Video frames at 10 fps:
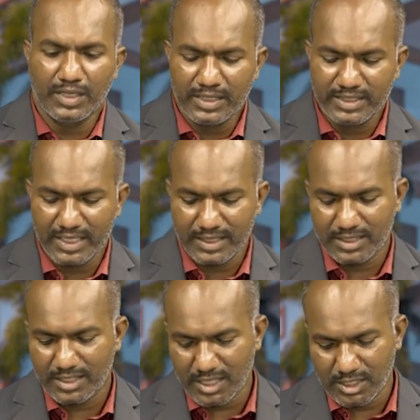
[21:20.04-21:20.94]
It just
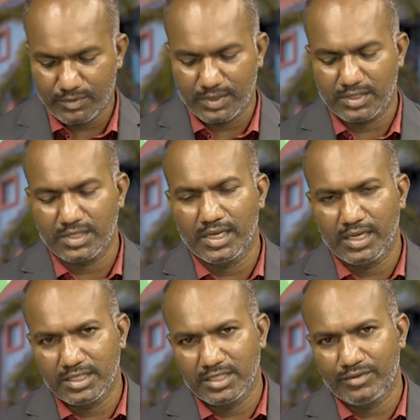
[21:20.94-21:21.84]
transfers
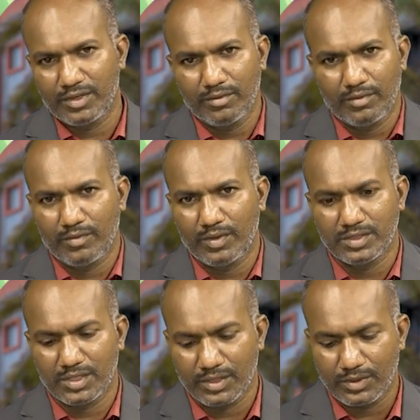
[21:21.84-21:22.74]
energy from one
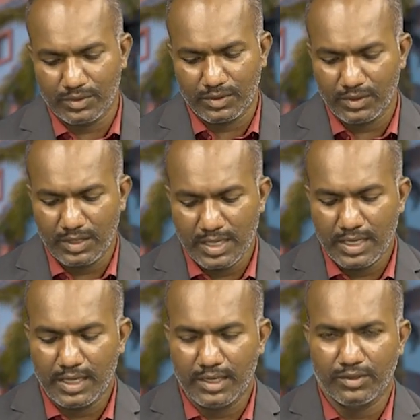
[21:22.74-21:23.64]
circuit to
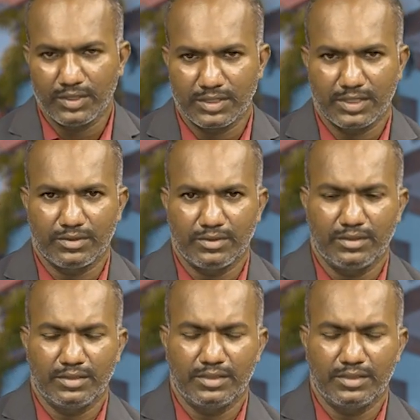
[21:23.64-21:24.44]
another circuit.